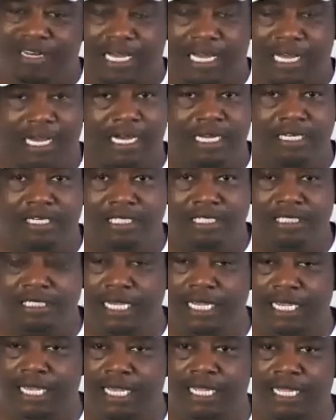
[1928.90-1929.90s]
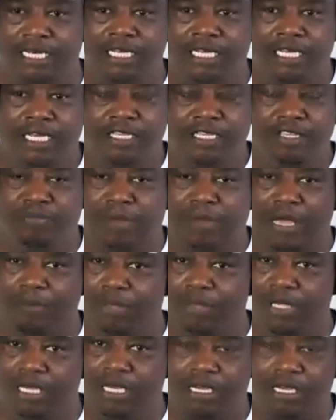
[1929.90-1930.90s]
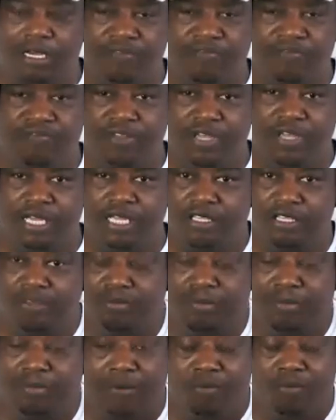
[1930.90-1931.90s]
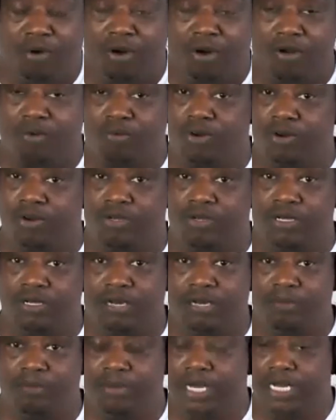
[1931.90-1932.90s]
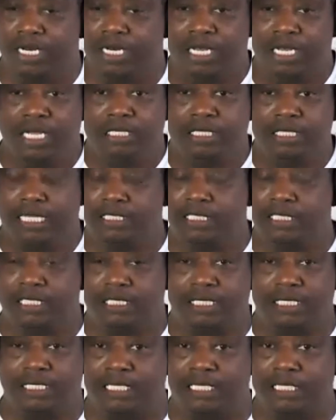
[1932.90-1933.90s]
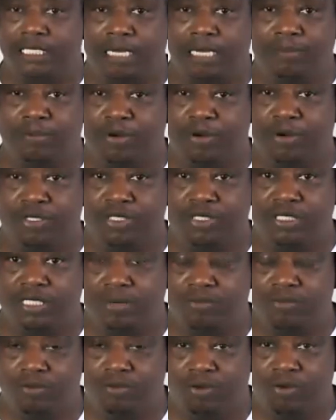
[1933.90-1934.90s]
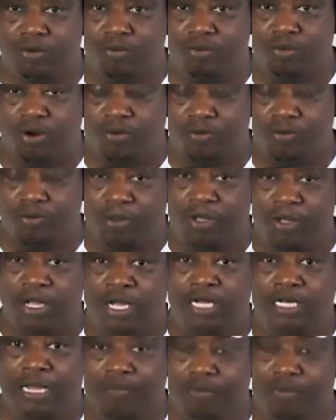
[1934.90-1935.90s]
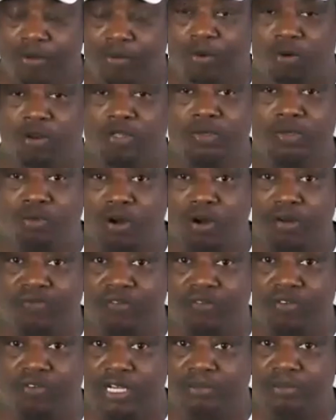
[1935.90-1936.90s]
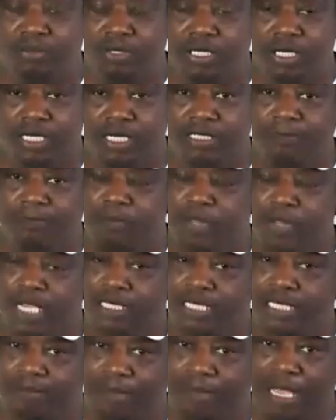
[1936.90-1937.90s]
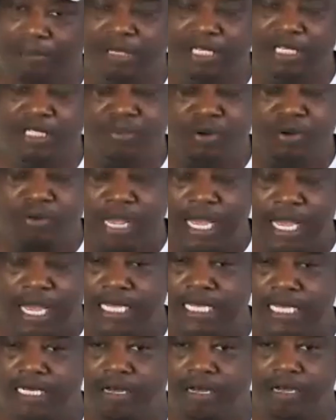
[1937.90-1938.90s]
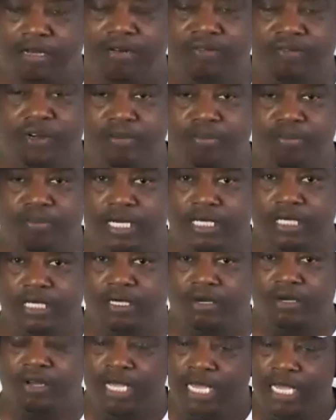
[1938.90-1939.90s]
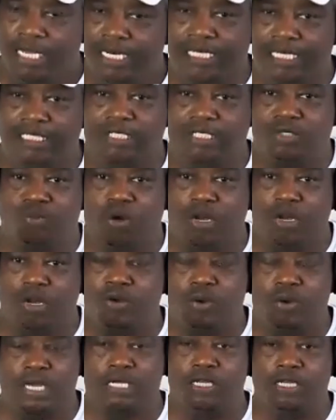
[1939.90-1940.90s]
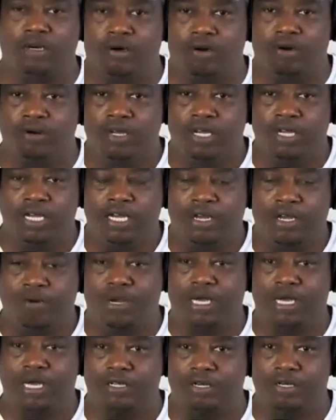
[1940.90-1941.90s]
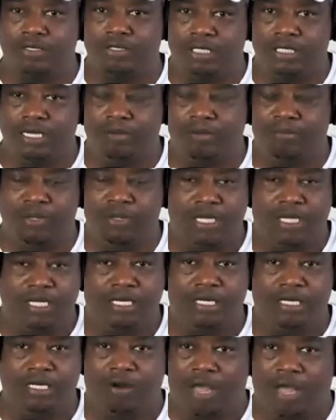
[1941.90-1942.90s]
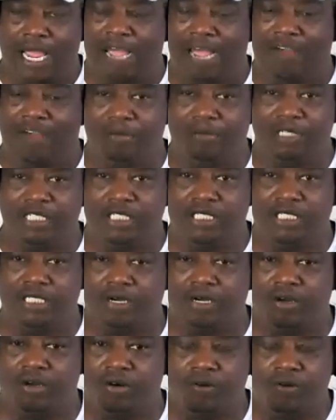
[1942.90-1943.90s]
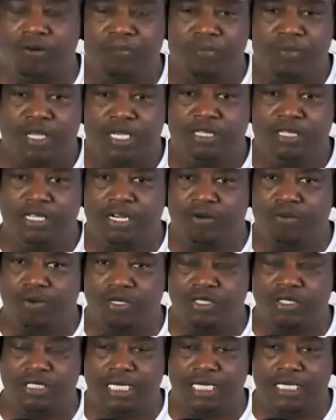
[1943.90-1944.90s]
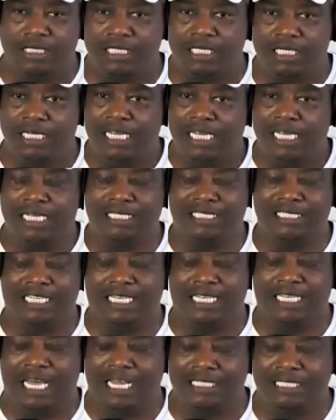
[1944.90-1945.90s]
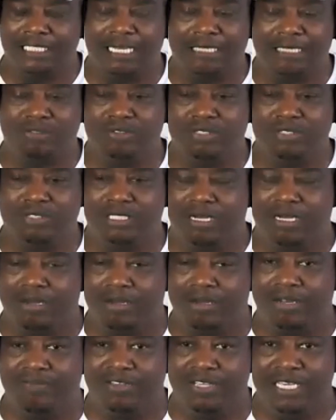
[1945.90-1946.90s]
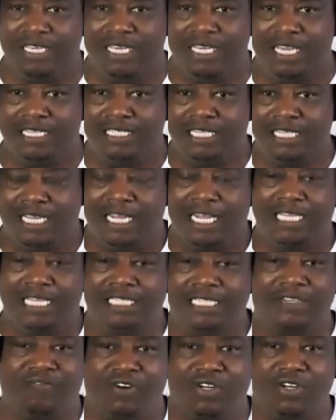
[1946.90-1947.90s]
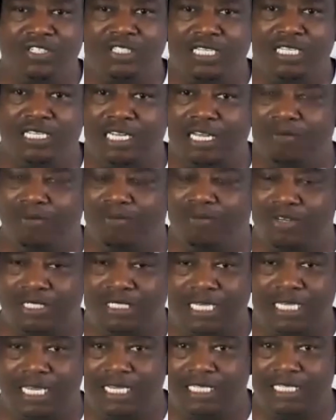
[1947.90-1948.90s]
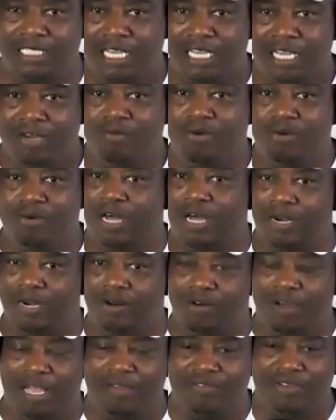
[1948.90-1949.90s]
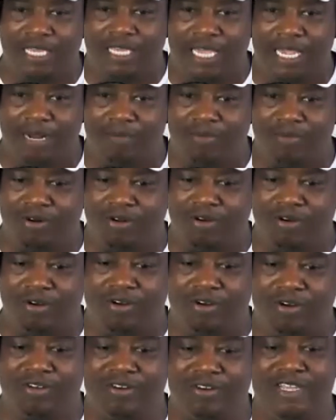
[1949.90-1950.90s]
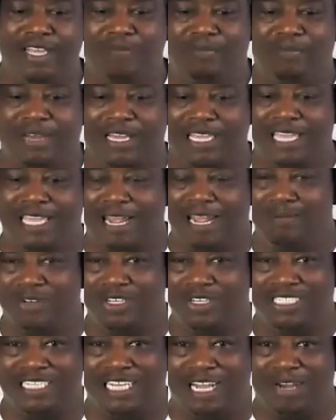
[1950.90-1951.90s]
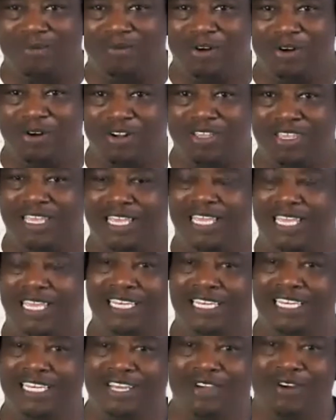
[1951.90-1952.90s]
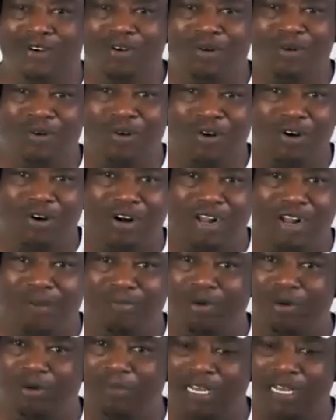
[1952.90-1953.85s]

I understand you may be a good fit, you may work real good, but that's just not the type of person that we want to work for us because they may be sporadic and all over the place. So that's just one quick little tip, have them to show their workstation, because a lot of times when you're talking to VAs, that's the first thing they want to say is, well, I don't have a camera on, my camera is not working, or I'm on my